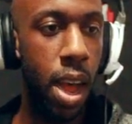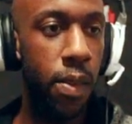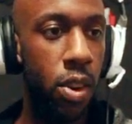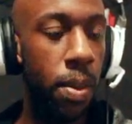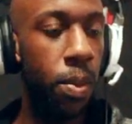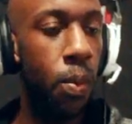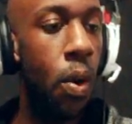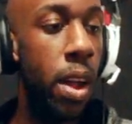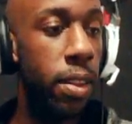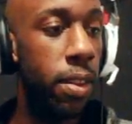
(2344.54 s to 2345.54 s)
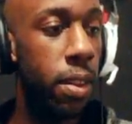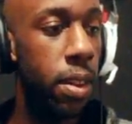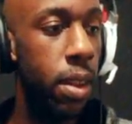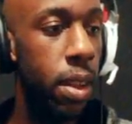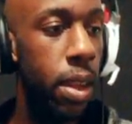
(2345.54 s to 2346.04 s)
I haven't dropped
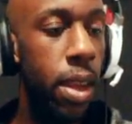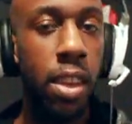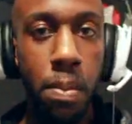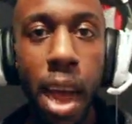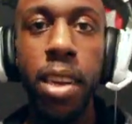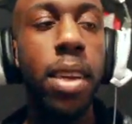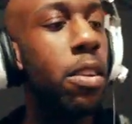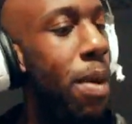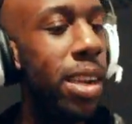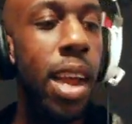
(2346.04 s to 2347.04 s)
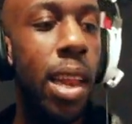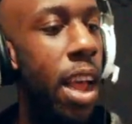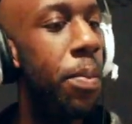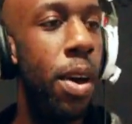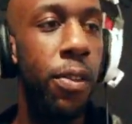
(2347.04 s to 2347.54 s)
once. Smash smash that
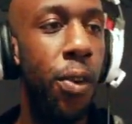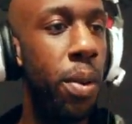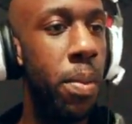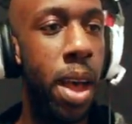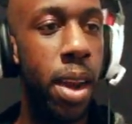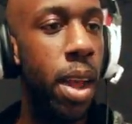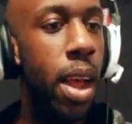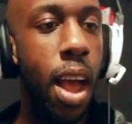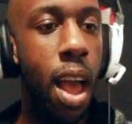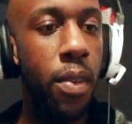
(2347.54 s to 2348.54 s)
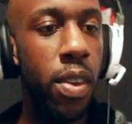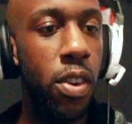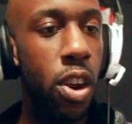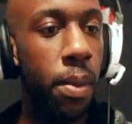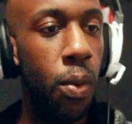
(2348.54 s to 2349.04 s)
like button for me, man. I haven't
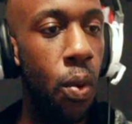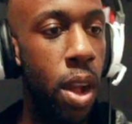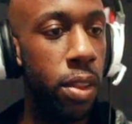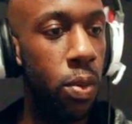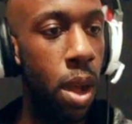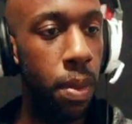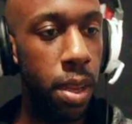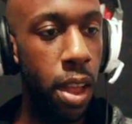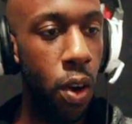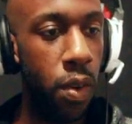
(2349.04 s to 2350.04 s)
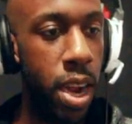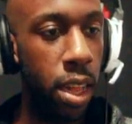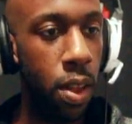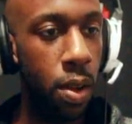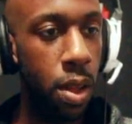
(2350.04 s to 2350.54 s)
even dropped once. Well, it's not over
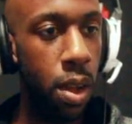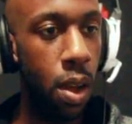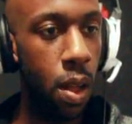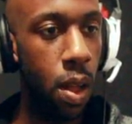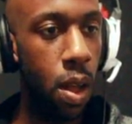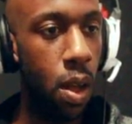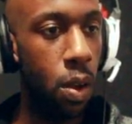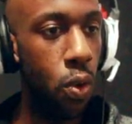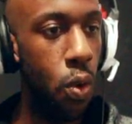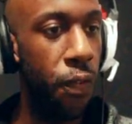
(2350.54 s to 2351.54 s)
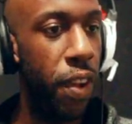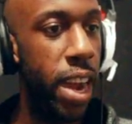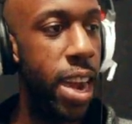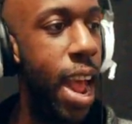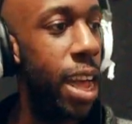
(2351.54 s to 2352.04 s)
yet, though. Uh, uh, oh. Ooh,
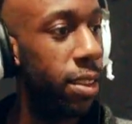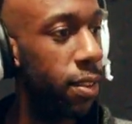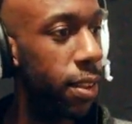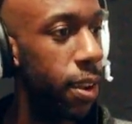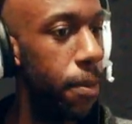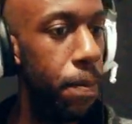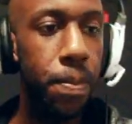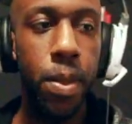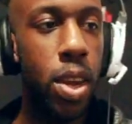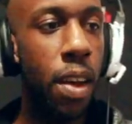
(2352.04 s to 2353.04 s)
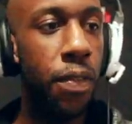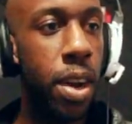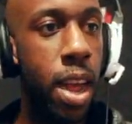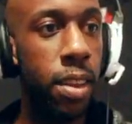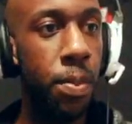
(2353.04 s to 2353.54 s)
finesse! You got
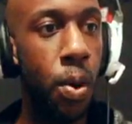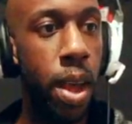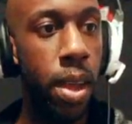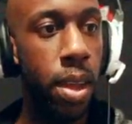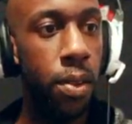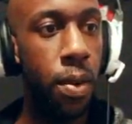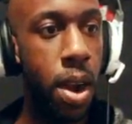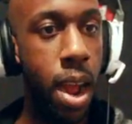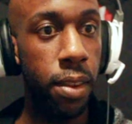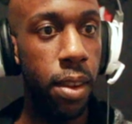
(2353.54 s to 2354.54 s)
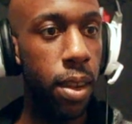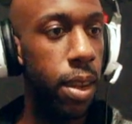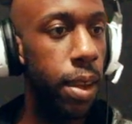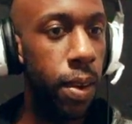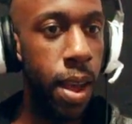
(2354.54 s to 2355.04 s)
finesse, boy. Finessed.
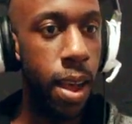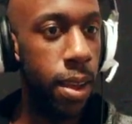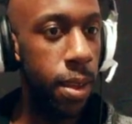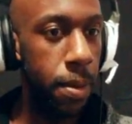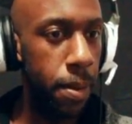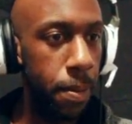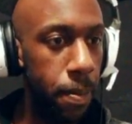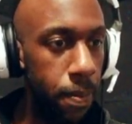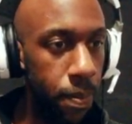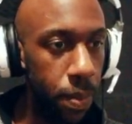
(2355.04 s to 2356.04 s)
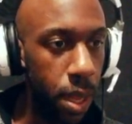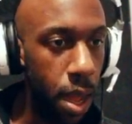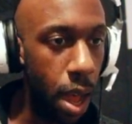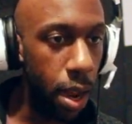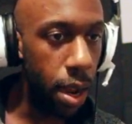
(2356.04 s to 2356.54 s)
Okay.
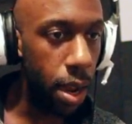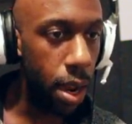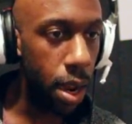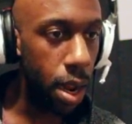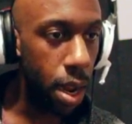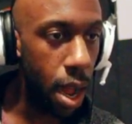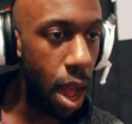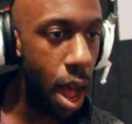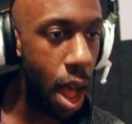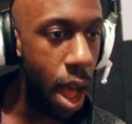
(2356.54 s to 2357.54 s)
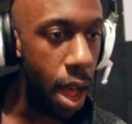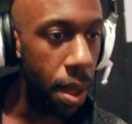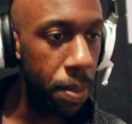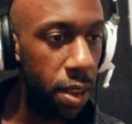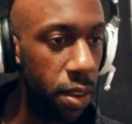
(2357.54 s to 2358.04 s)
Huh? Ah,
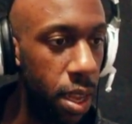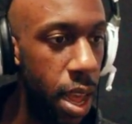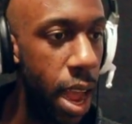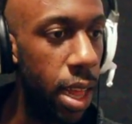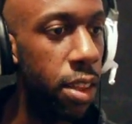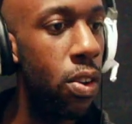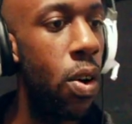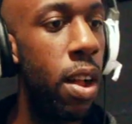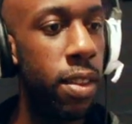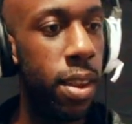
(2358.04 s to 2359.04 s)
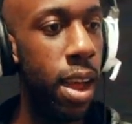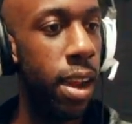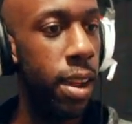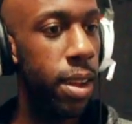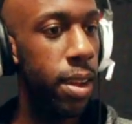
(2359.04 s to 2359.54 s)
piece of cake. Let's go outside.